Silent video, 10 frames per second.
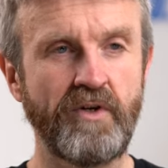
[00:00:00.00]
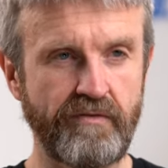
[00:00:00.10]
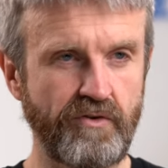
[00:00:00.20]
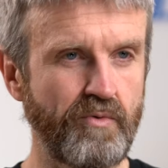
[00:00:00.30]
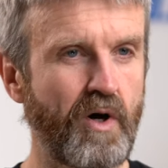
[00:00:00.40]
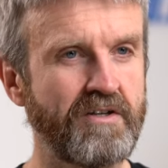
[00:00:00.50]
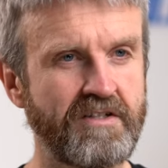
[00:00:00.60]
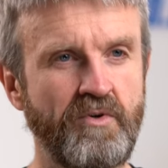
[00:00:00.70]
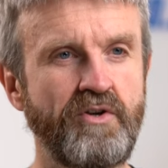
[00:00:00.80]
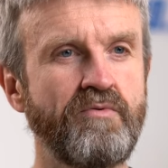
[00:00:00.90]
but if you are
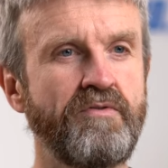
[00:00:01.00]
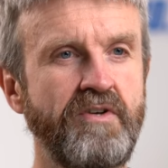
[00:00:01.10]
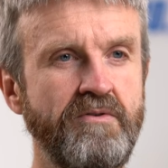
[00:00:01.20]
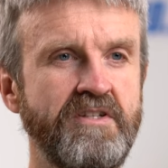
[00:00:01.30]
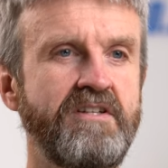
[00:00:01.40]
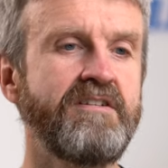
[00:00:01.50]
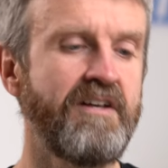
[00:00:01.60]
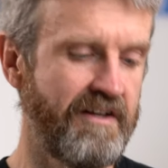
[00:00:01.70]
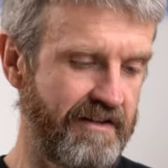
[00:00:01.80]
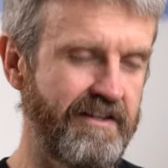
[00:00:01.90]
someone who refuses,
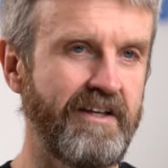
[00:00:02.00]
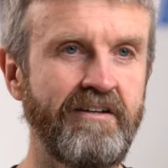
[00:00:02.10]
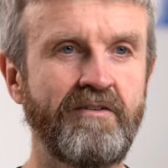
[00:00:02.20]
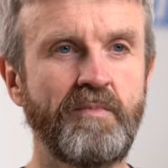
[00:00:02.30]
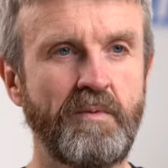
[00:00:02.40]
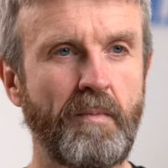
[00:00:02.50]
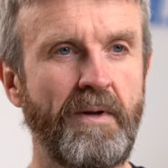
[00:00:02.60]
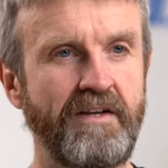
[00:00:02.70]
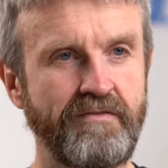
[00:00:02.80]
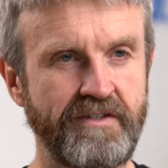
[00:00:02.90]
then be
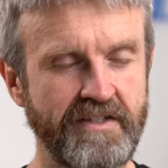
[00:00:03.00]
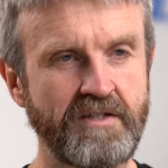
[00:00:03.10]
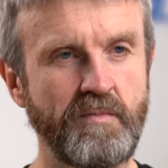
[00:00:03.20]
prepared for this